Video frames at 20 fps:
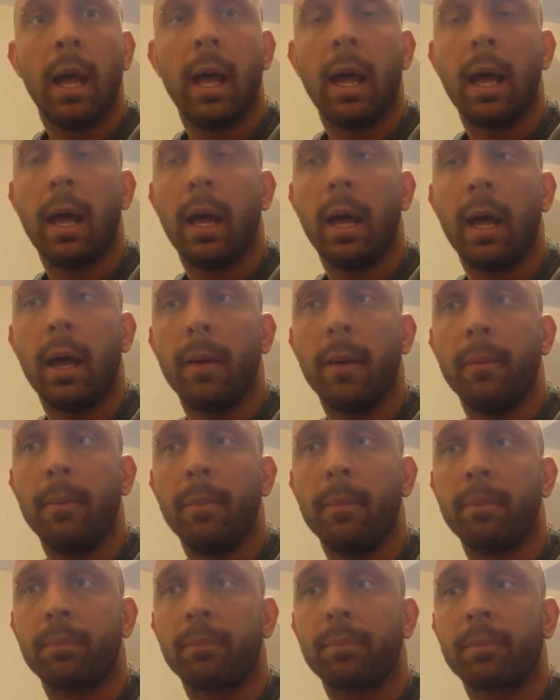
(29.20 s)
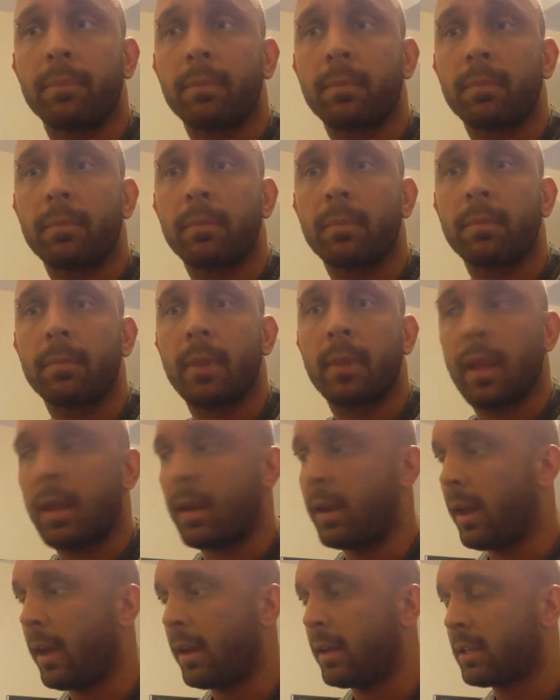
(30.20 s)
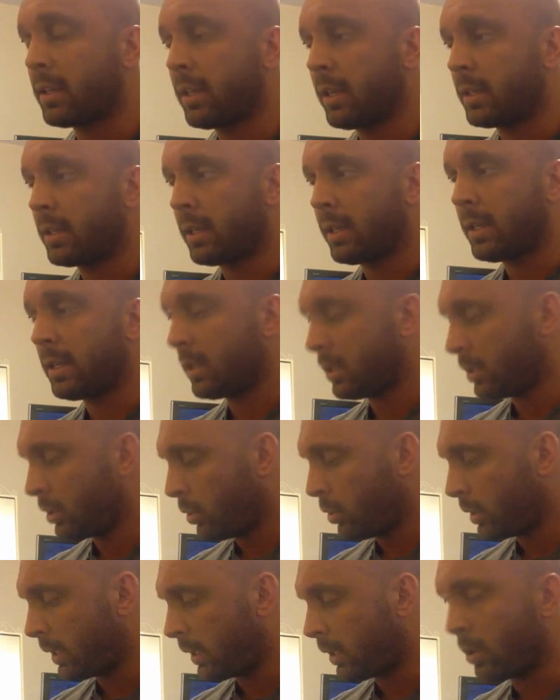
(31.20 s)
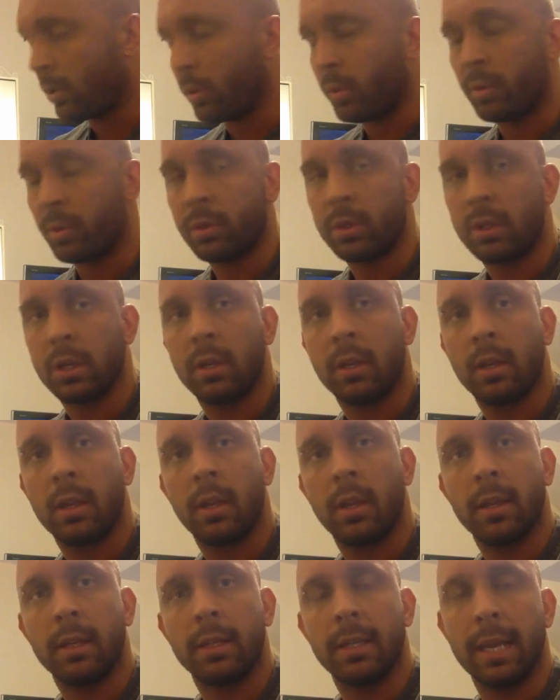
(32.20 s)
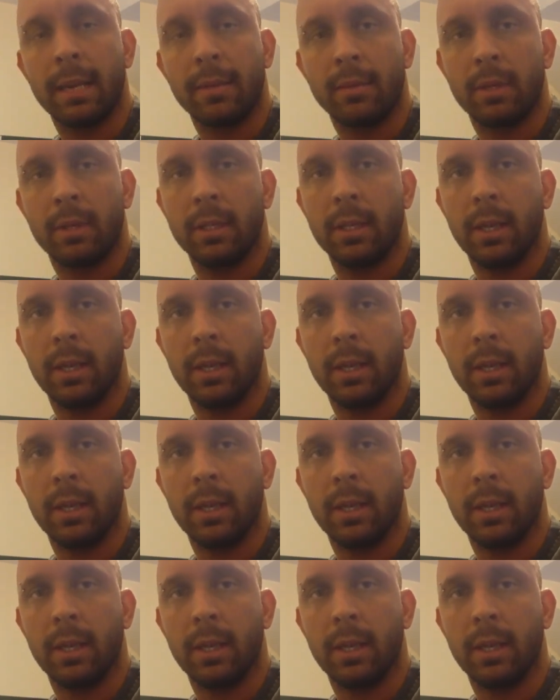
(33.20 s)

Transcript: and essentially this is usually caused down to